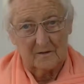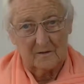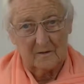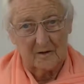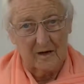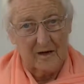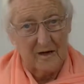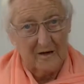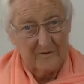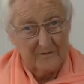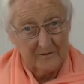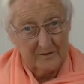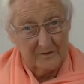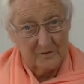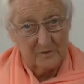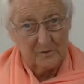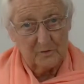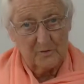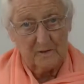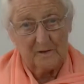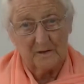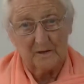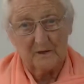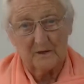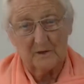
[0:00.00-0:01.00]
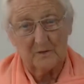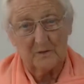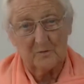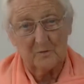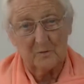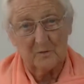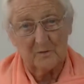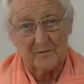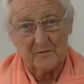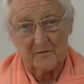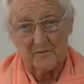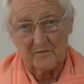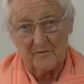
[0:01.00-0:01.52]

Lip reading: having to learn that the